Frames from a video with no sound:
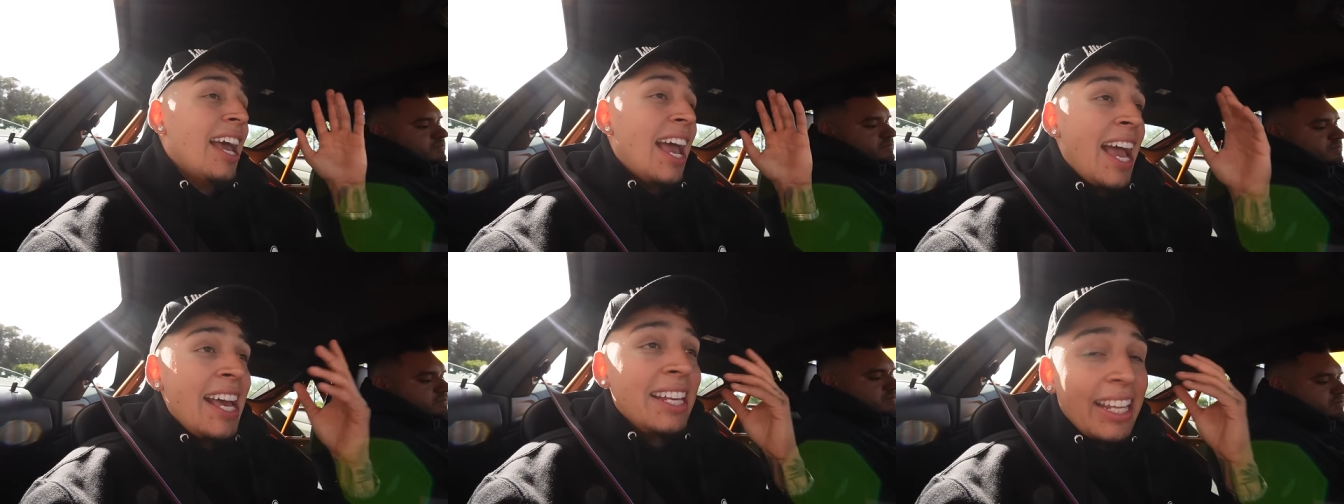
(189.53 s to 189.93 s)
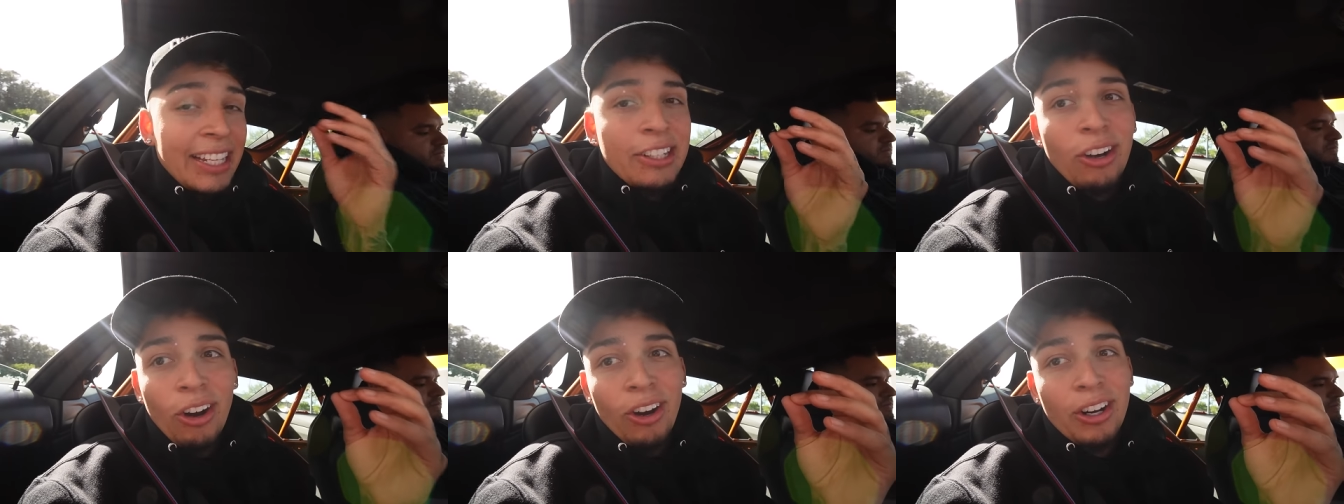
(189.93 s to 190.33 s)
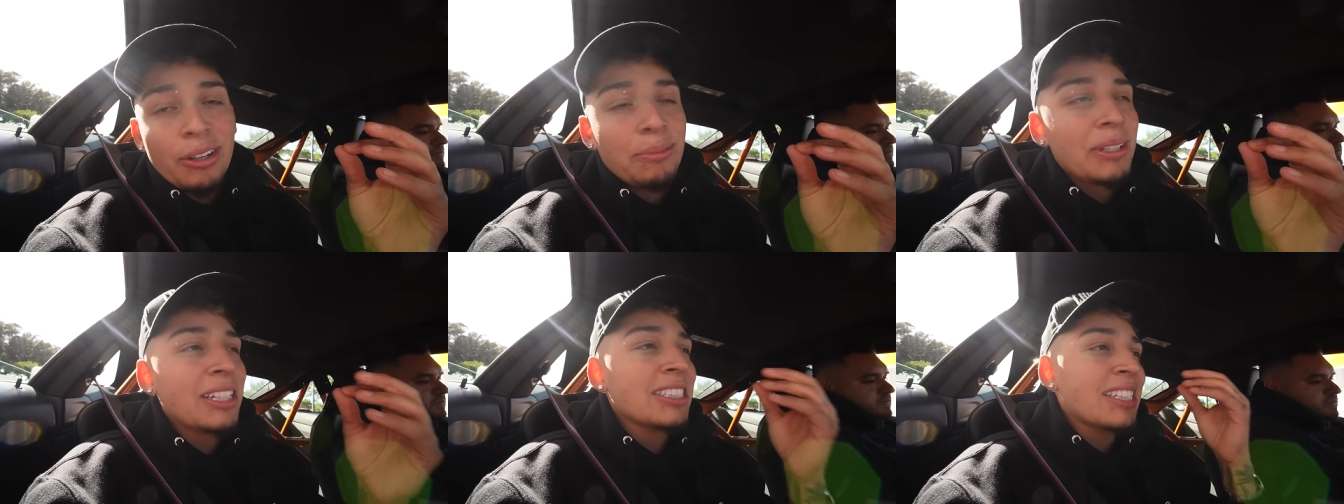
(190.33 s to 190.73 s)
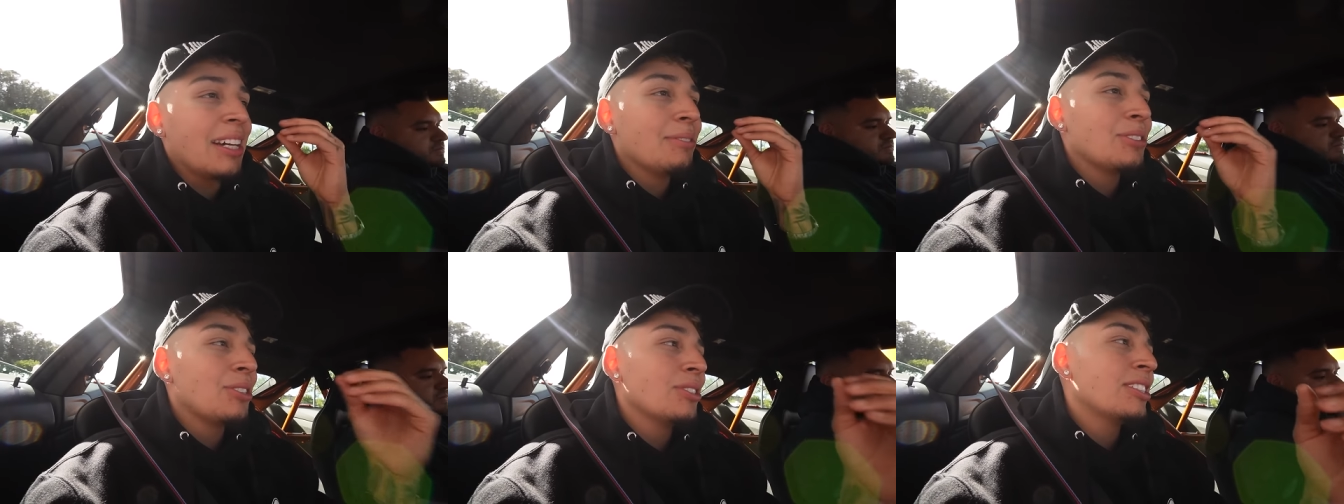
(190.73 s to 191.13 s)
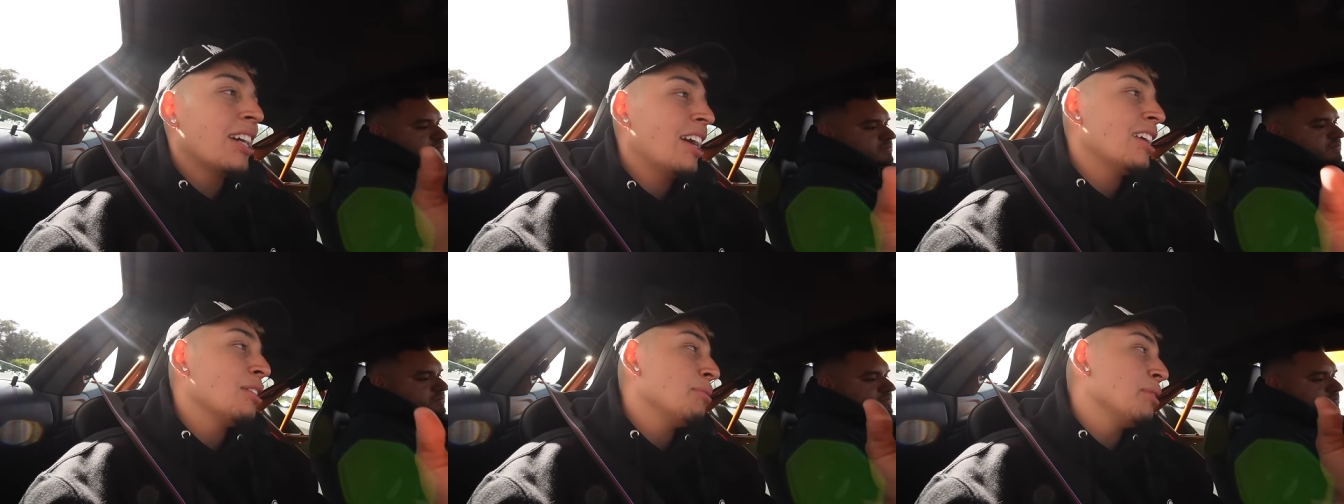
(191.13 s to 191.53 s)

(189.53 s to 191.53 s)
and a car, because I'm so tired